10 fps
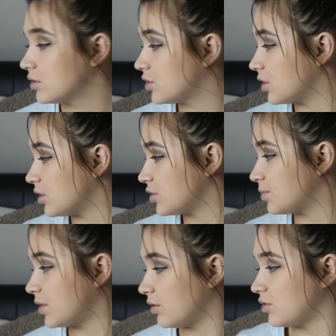Should I
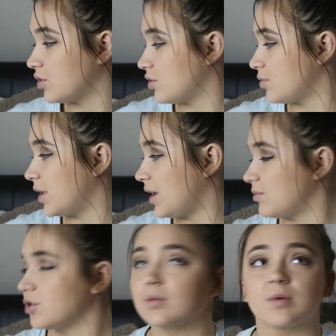just put it on charge my
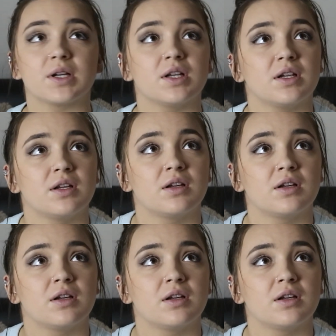laptop quickly?